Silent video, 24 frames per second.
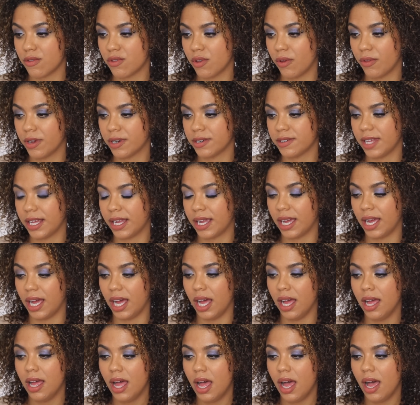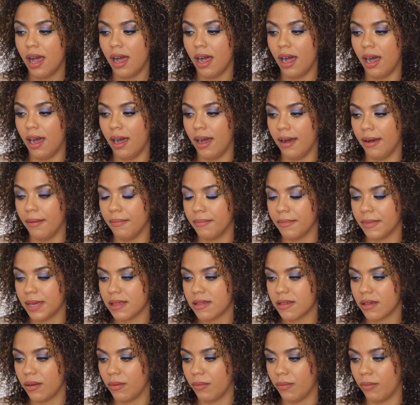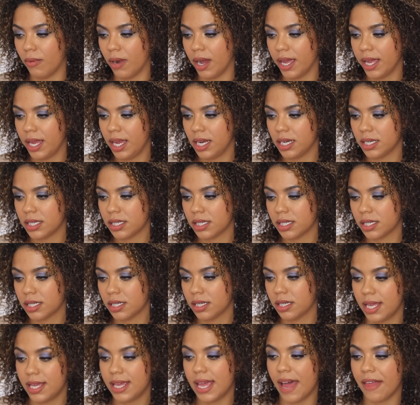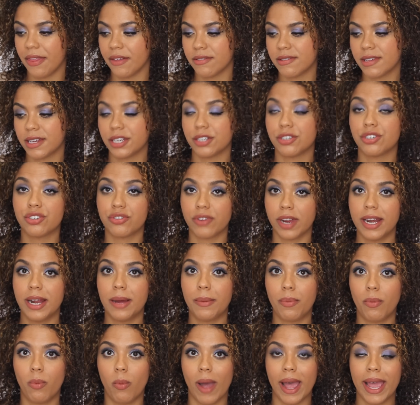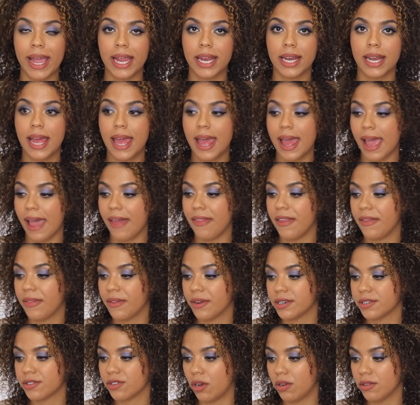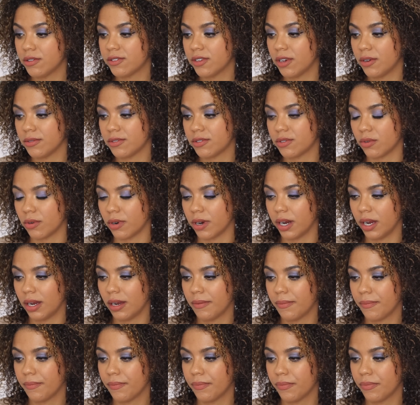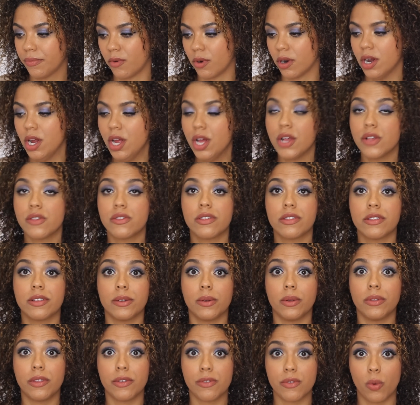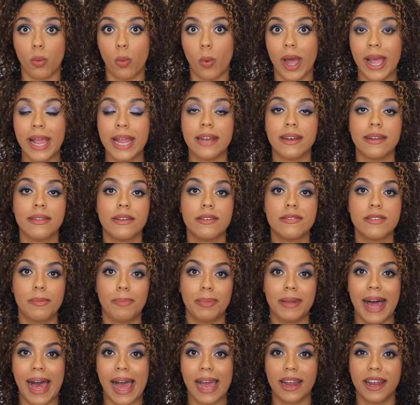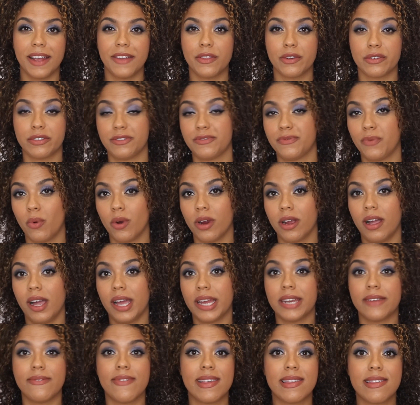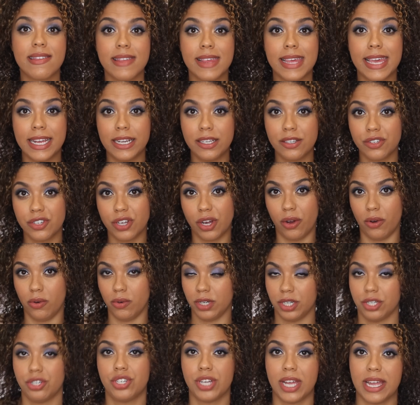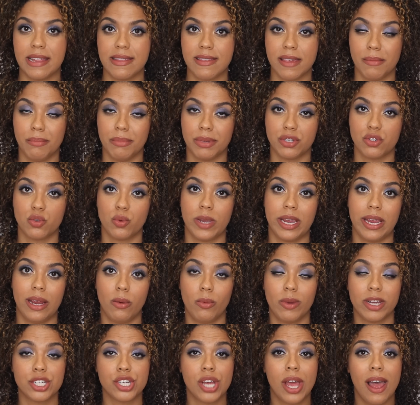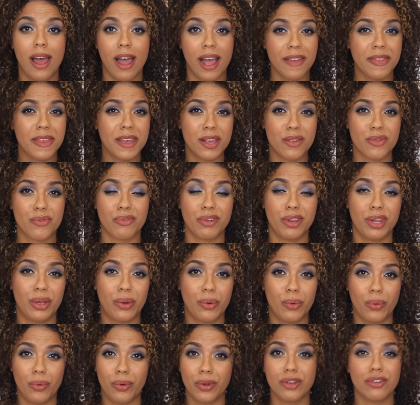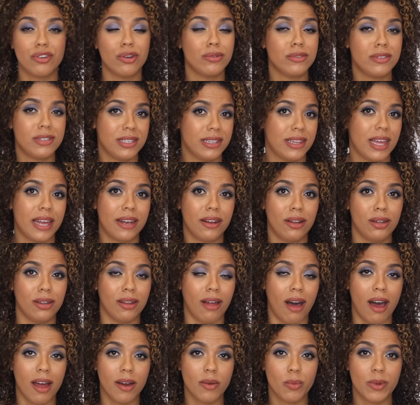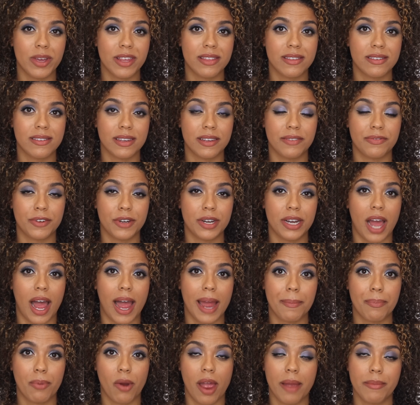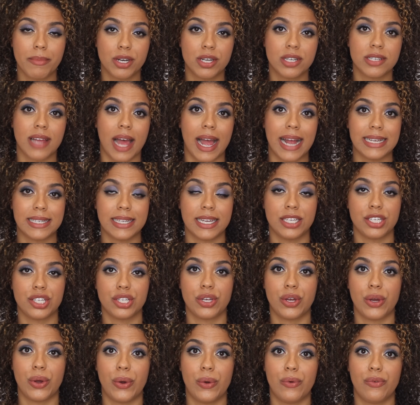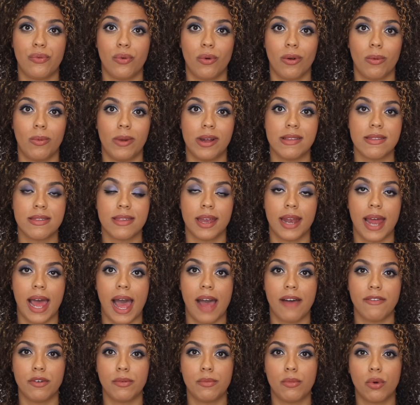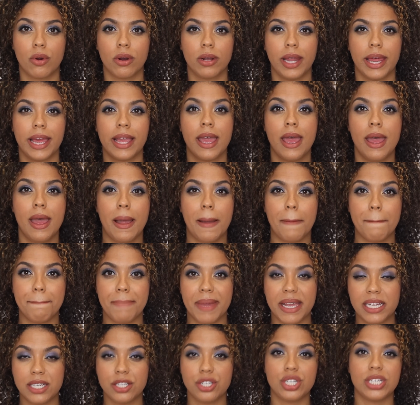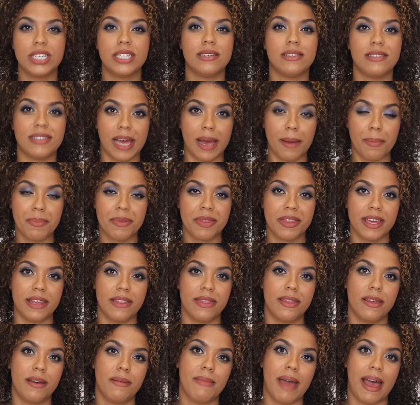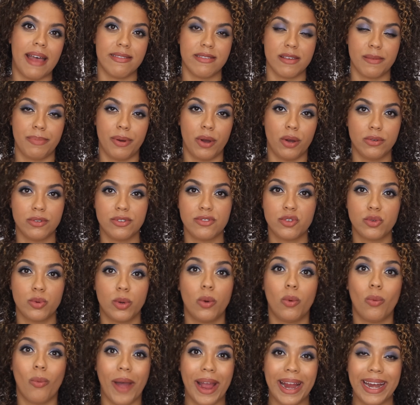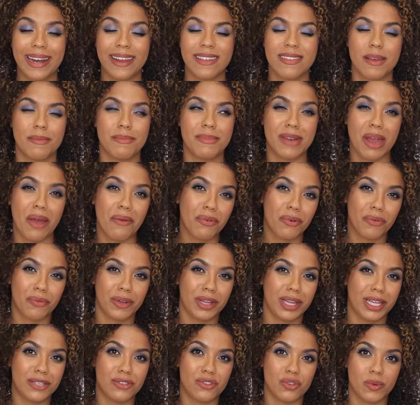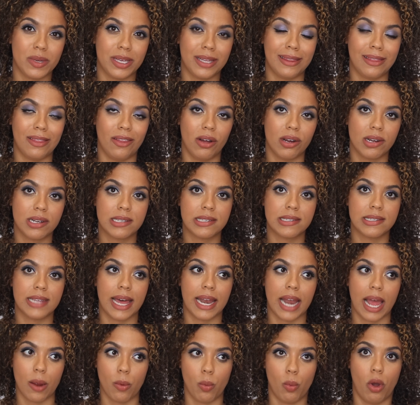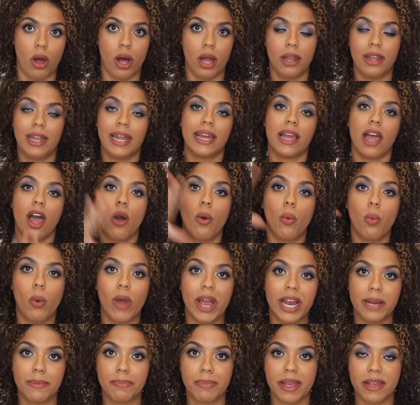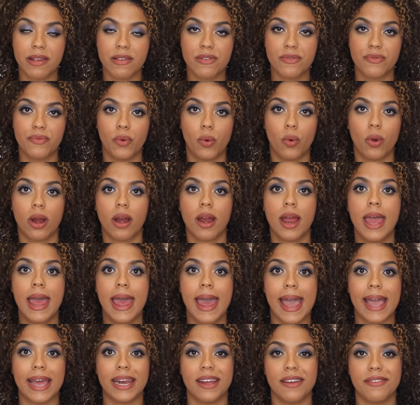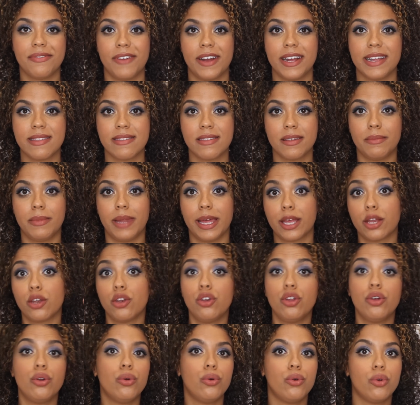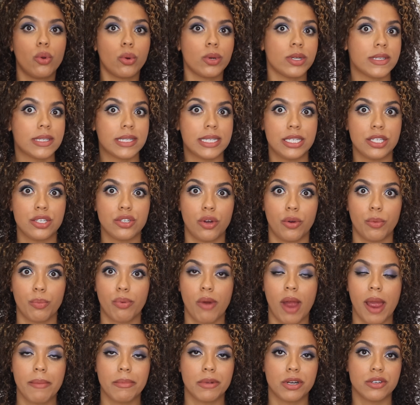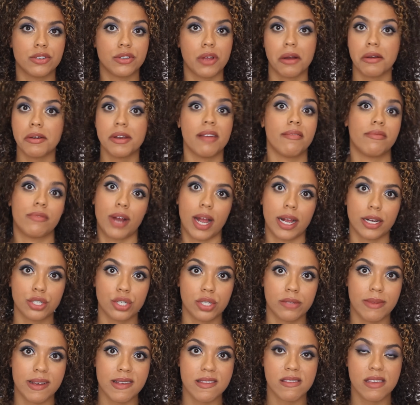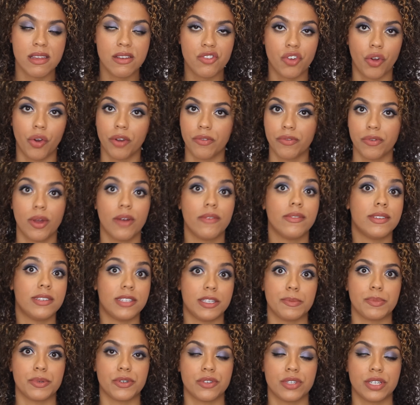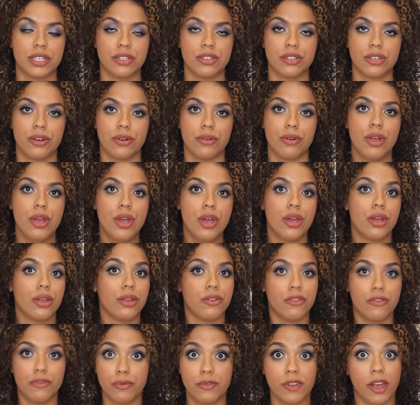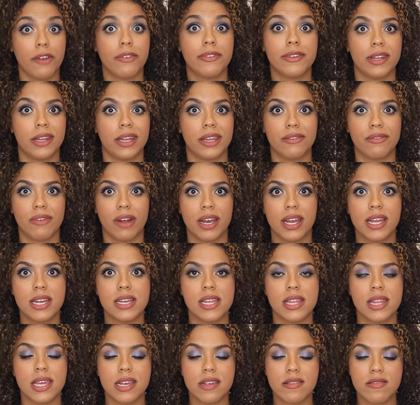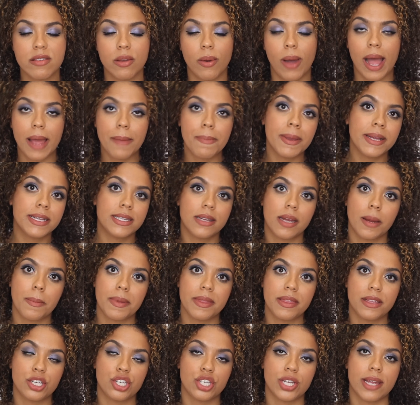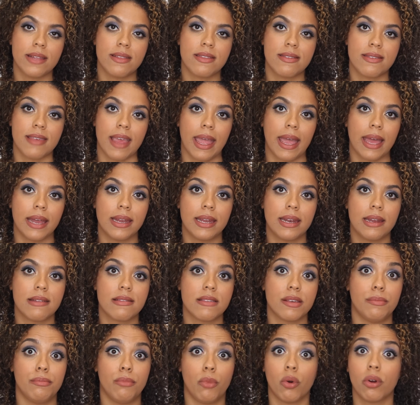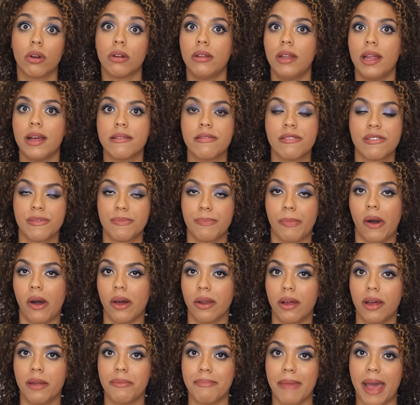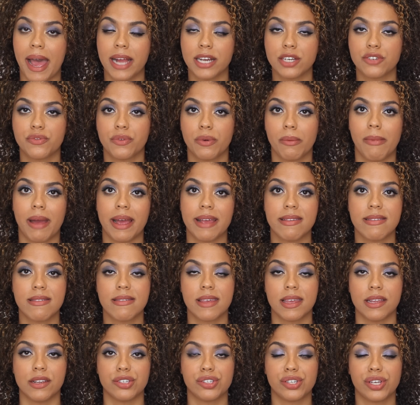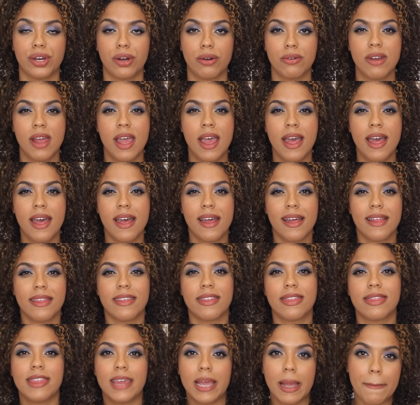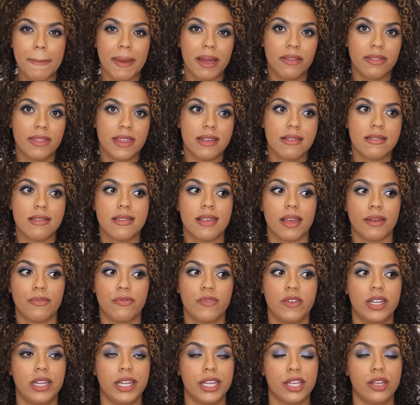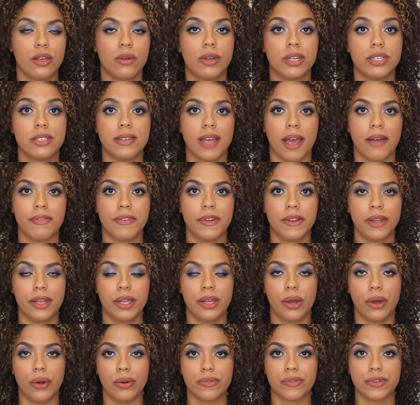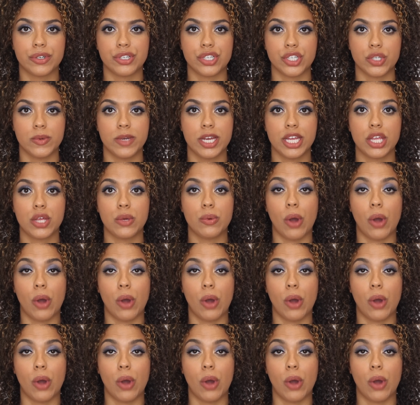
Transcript: So there's like a, um, is it white? Yeah, there's like a straight up white and then there's also, sorry, four. So the, there's a white, there's a black, and there's four kind of skin tone shades in between, which I think is really cool. You don't see that a lot with different eye primers. I tend to go for ones that have a more like beigey depth in them as opposed to a white because I'm never really doing looks that I want like a white base for. And I find some like nude or skin tone primers are never actually my skin tone. If you have a deeper skin tone, you've definitely run into this. So I picked it up in the shade Sand and it's a more or less spot on match for my skin tone. The thing about this is I feel like you could definitely overdo it.